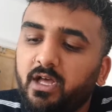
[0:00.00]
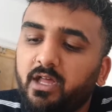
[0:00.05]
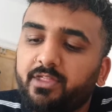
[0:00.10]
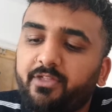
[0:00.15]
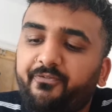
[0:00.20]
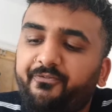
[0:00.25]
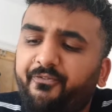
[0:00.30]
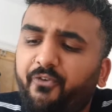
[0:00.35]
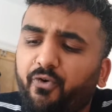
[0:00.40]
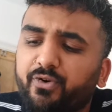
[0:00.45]
The
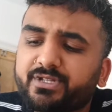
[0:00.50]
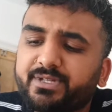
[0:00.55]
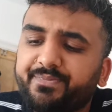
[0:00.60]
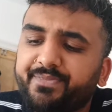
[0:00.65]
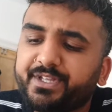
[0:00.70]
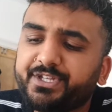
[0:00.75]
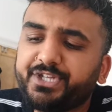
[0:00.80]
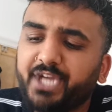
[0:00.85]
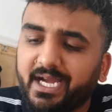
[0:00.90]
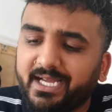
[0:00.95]
force of
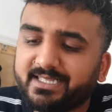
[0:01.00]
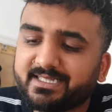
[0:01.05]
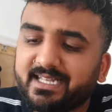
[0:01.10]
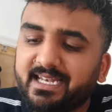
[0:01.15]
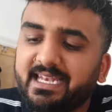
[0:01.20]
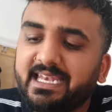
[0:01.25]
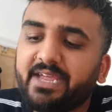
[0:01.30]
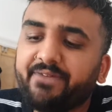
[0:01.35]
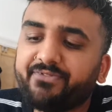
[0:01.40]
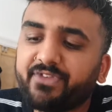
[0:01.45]
the jets
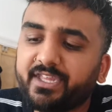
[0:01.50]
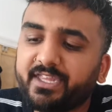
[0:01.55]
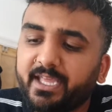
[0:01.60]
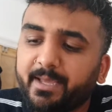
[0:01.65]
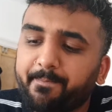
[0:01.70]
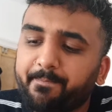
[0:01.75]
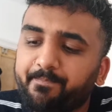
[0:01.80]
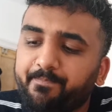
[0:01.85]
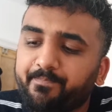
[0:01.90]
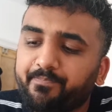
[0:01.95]
lifted
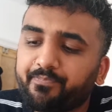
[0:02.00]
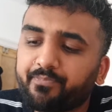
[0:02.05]
him.